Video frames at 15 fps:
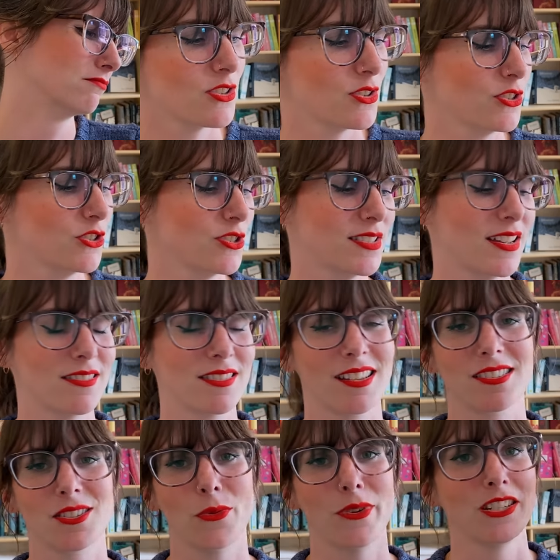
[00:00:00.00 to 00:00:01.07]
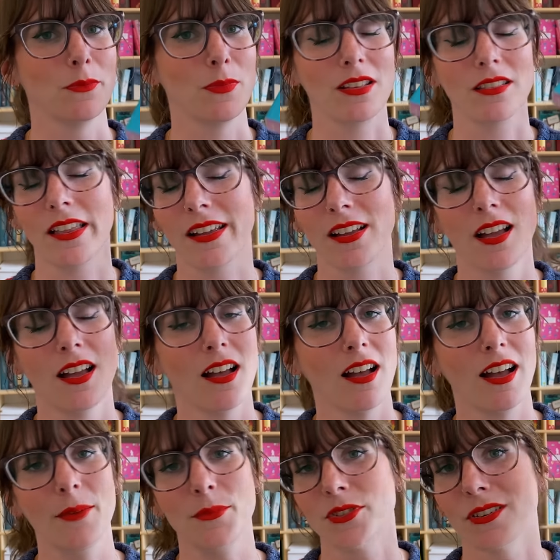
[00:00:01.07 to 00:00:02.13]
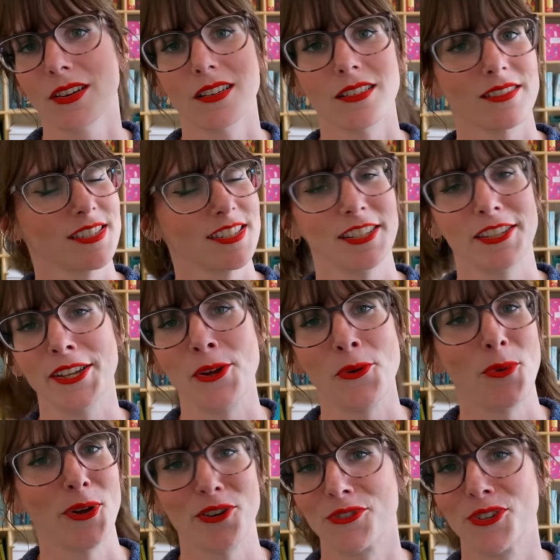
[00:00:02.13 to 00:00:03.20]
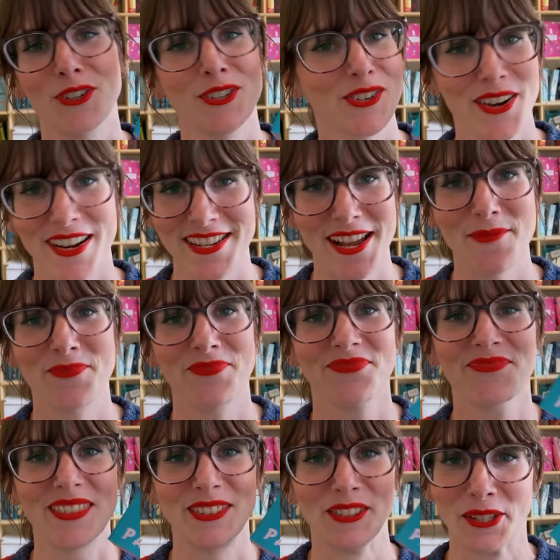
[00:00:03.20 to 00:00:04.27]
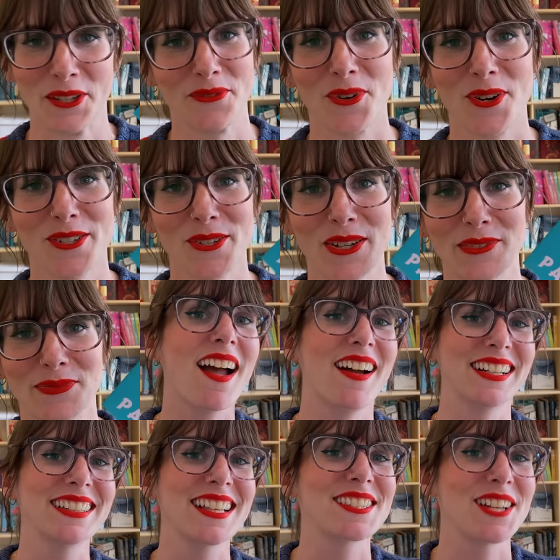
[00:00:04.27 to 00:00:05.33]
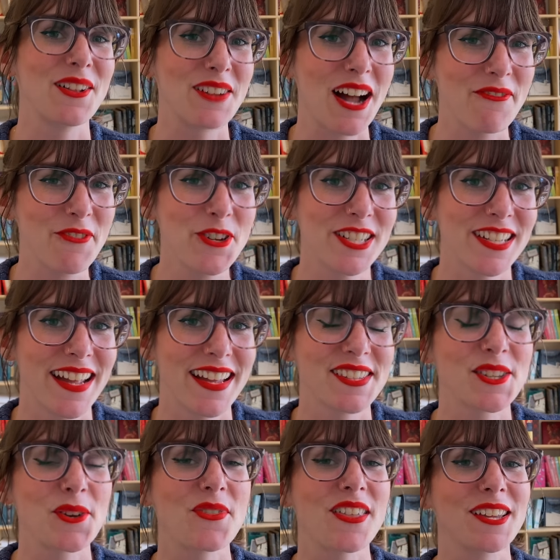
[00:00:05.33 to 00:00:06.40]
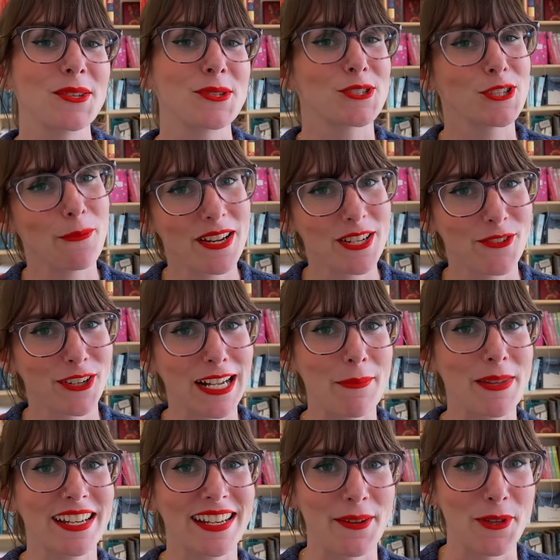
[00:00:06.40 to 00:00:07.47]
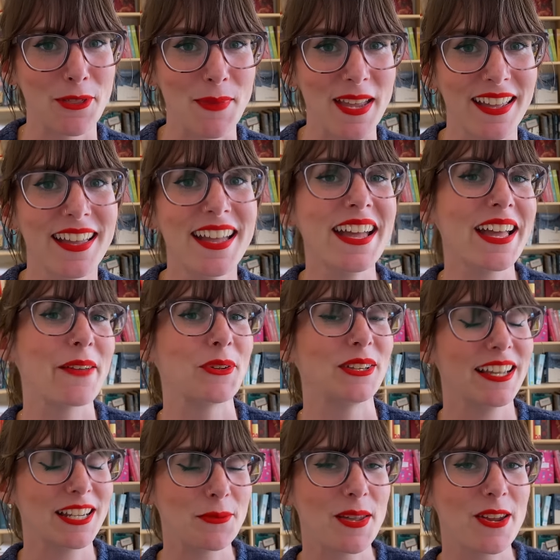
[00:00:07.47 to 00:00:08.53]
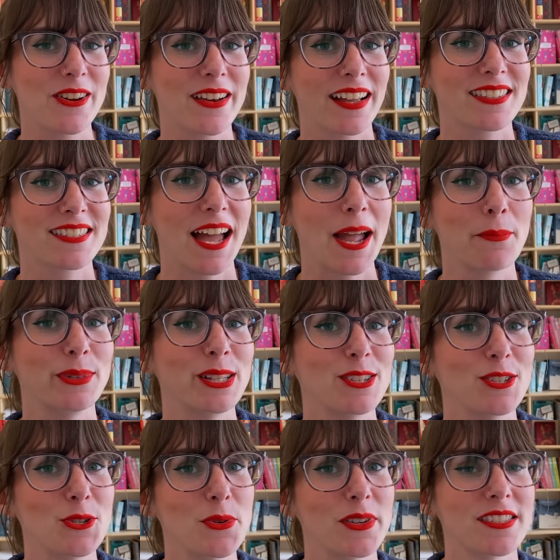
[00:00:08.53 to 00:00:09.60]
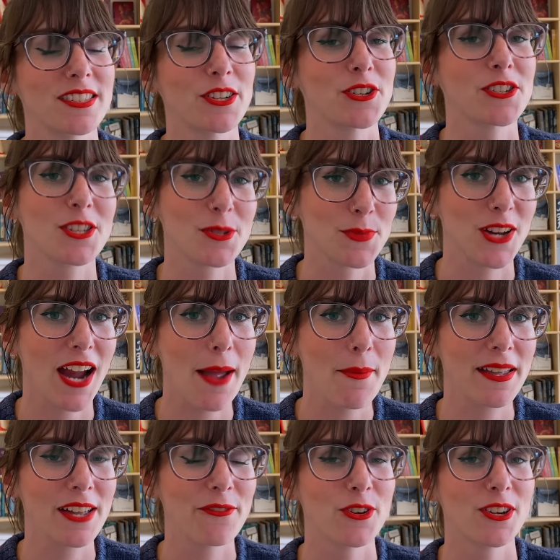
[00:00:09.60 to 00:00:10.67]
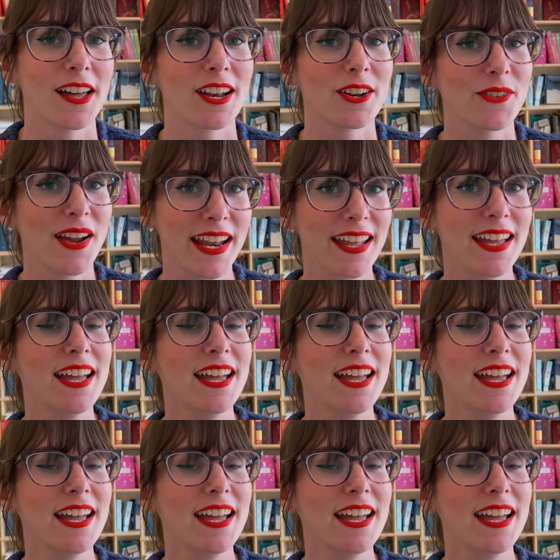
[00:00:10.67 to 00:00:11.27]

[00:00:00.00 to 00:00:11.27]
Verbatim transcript: So this just sounds like it's going to be like absurd, silly, wonderful, great time. Looking forward to it. All right, that's all I've got for you today. So thank you so much for coming in it with me. If you'd like to be here next time, please do consider subscribing if you're not already.